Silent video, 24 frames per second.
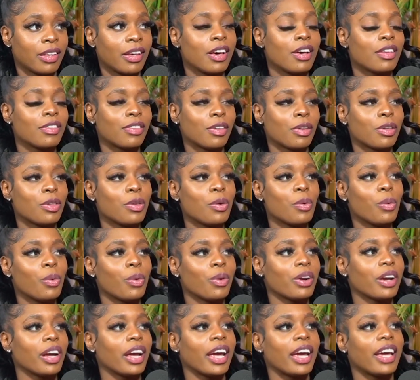So you
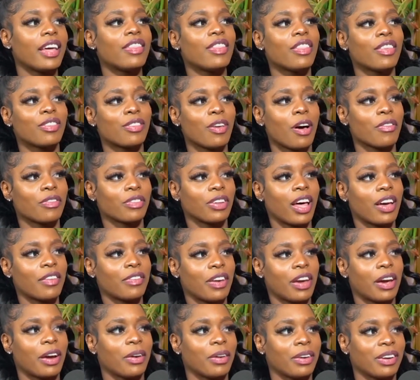were in the soft life
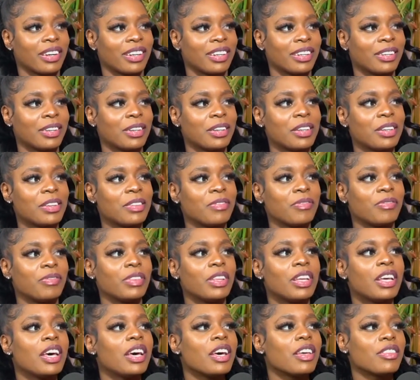era.
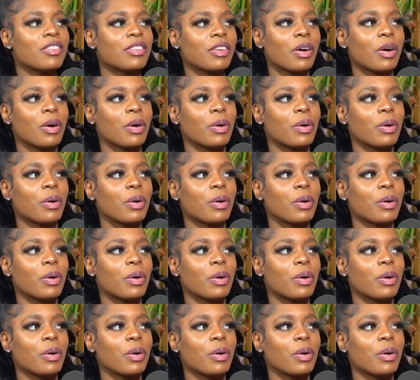So